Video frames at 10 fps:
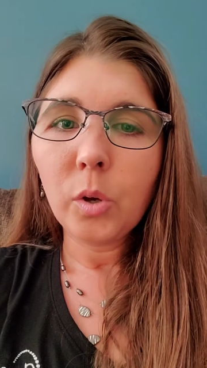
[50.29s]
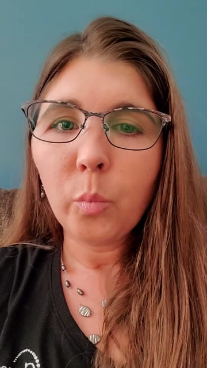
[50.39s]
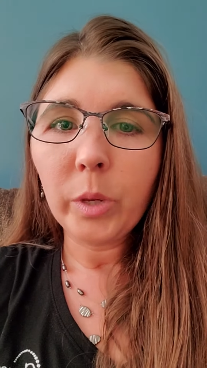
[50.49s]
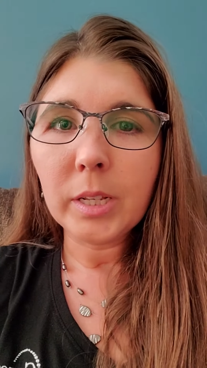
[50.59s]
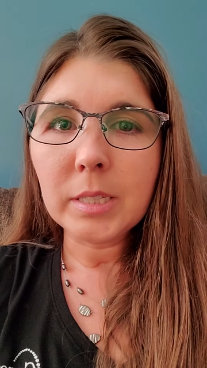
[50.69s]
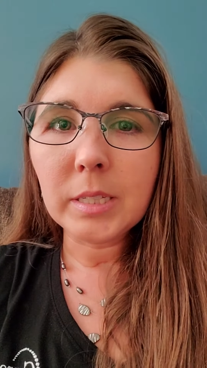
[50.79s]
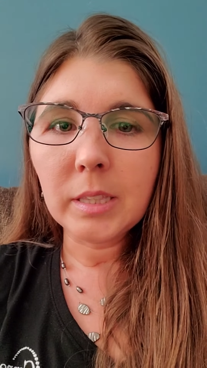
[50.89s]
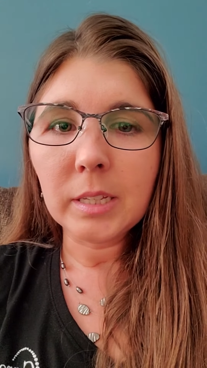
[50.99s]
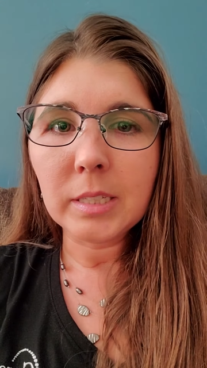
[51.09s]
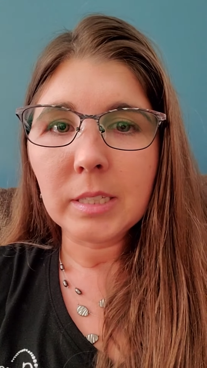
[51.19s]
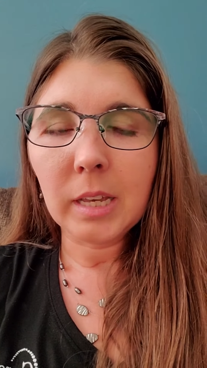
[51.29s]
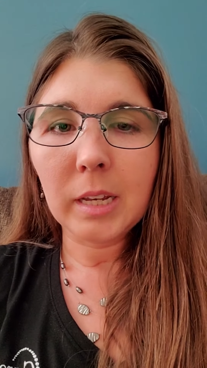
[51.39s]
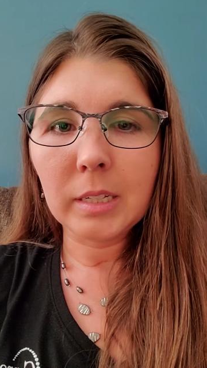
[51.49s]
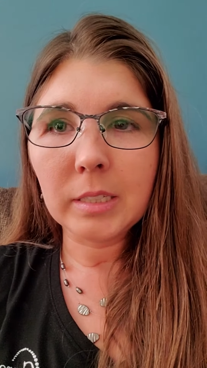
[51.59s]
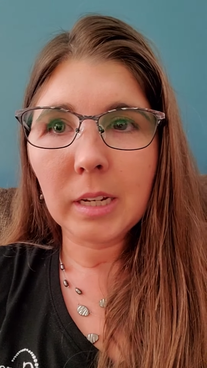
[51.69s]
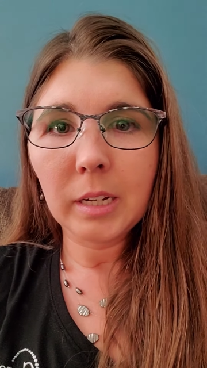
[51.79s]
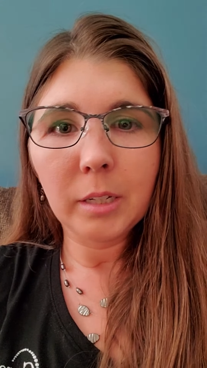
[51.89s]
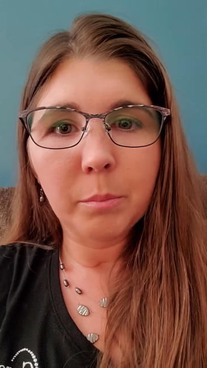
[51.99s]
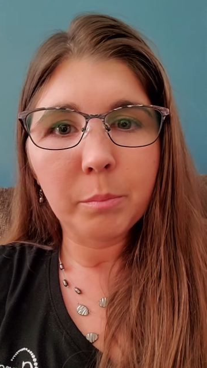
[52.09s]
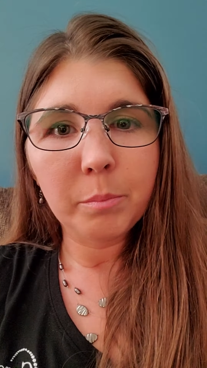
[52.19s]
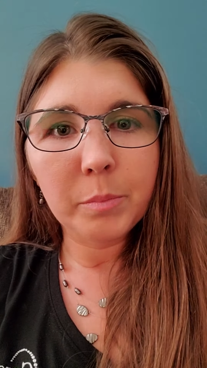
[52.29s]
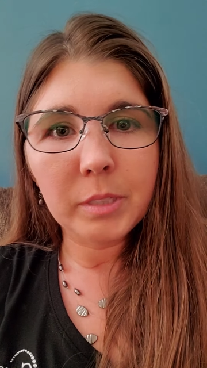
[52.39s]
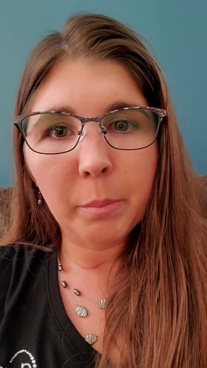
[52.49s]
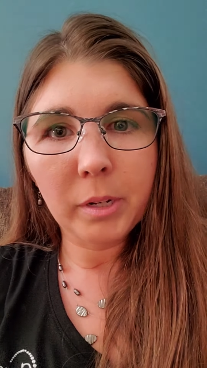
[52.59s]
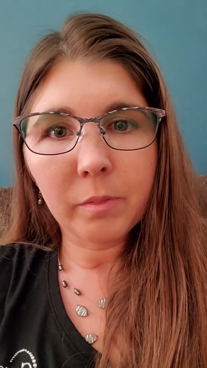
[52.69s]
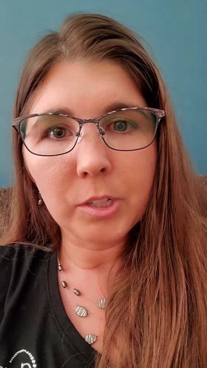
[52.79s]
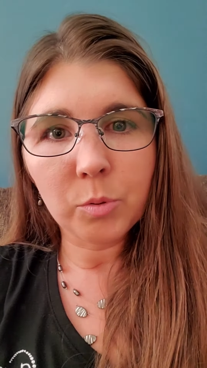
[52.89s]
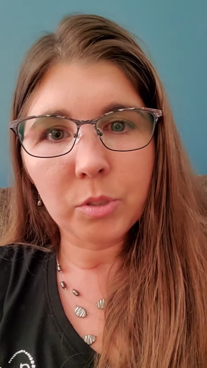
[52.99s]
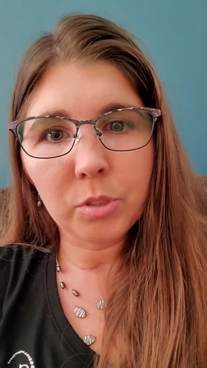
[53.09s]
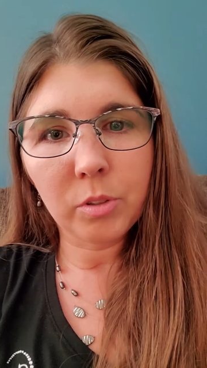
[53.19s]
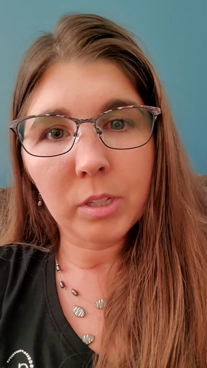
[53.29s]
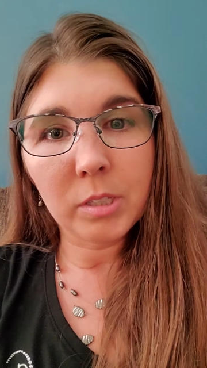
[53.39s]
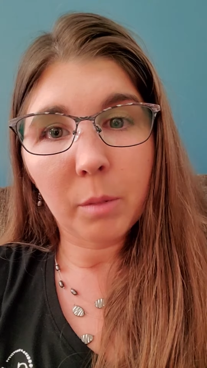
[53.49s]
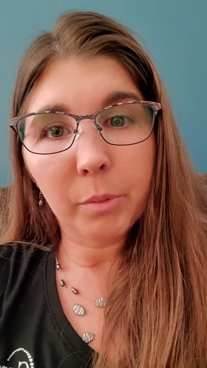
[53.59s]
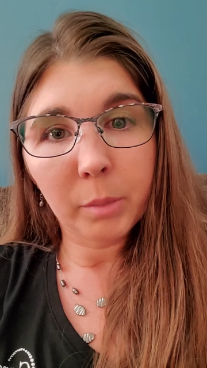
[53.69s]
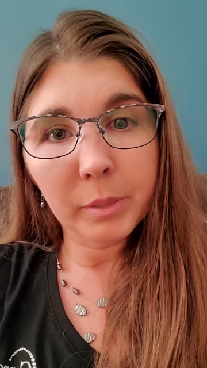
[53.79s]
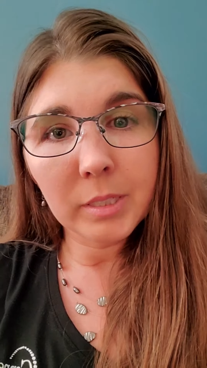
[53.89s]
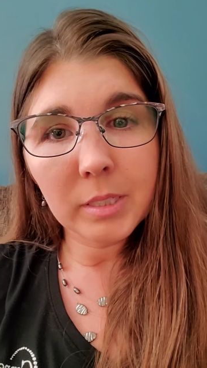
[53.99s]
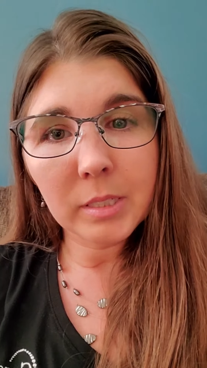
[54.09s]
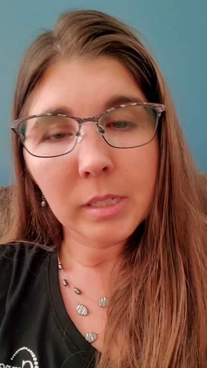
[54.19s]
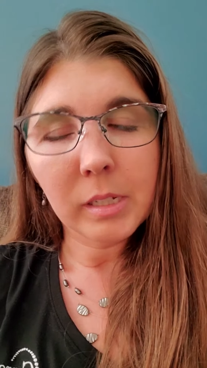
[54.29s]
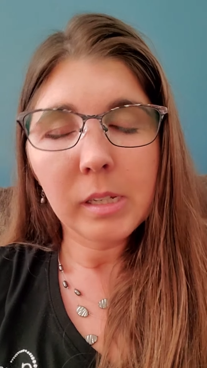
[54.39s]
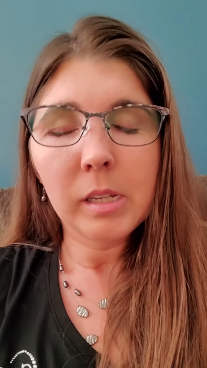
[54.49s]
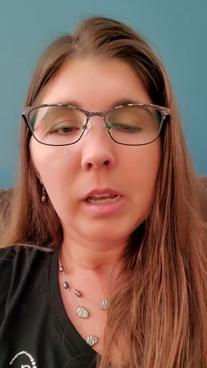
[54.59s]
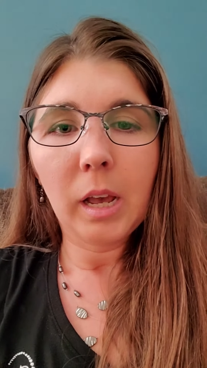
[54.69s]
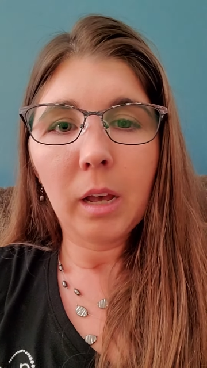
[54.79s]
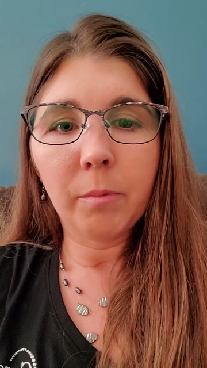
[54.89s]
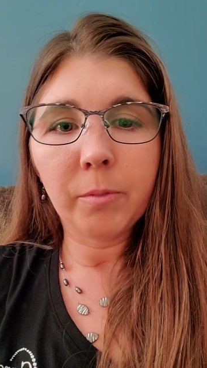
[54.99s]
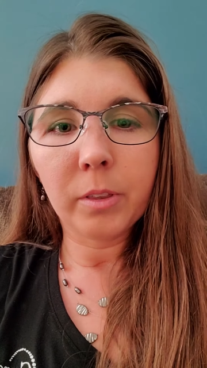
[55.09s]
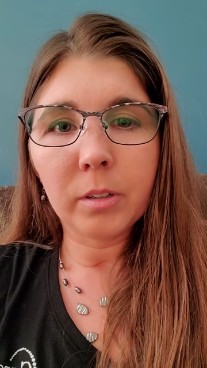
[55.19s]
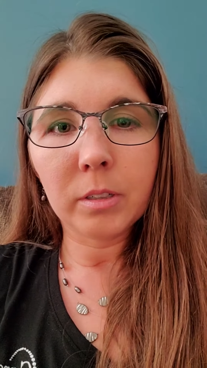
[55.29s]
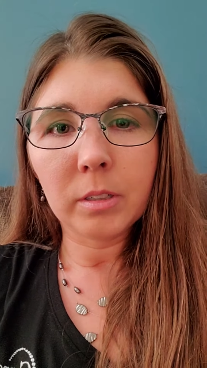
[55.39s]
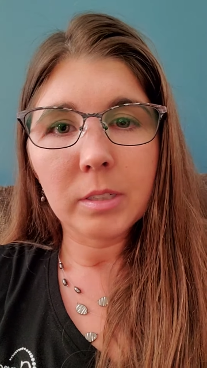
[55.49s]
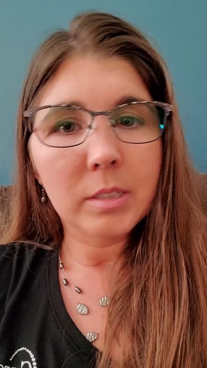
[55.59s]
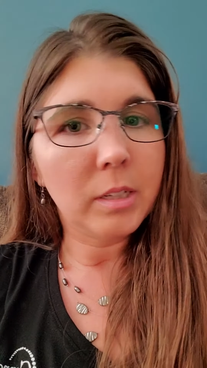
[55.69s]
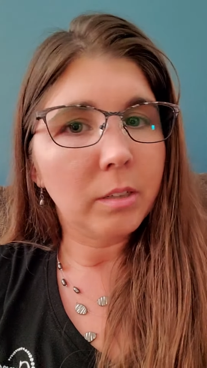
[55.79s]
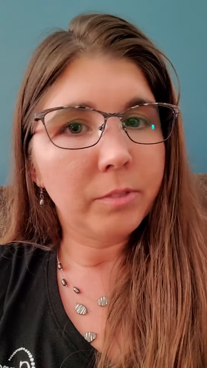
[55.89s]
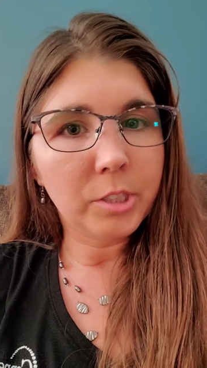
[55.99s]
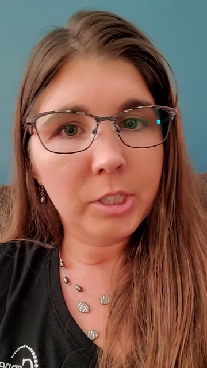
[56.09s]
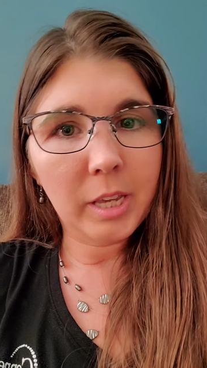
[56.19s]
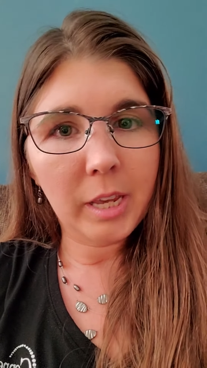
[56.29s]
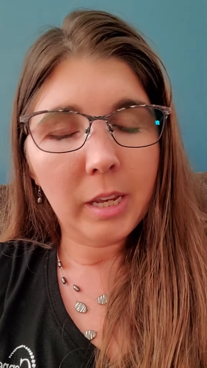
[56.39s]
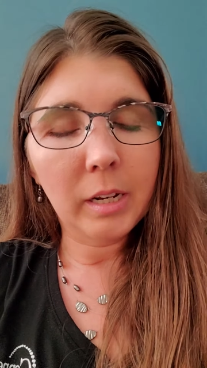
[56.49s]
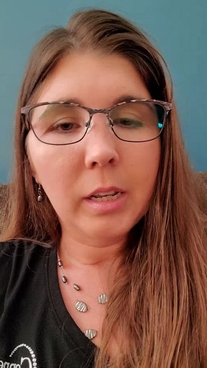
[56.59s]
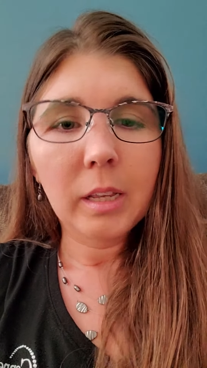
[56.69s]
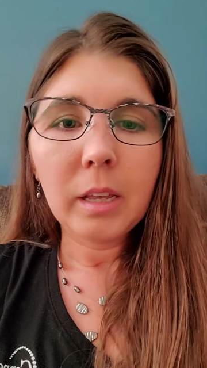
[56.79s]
We can see this that um, some individuals will do this on purpose um, for their selfish gain.